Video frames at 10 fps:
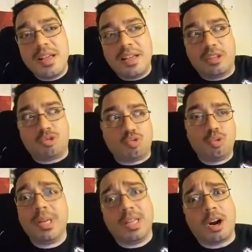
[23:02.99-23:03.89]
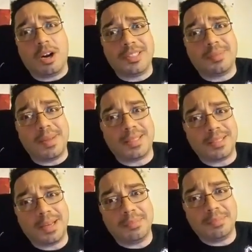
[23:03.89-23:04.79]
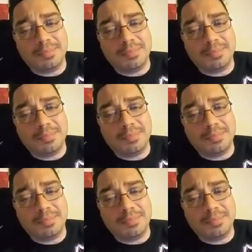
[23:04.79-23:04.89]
It's really hard to mess up.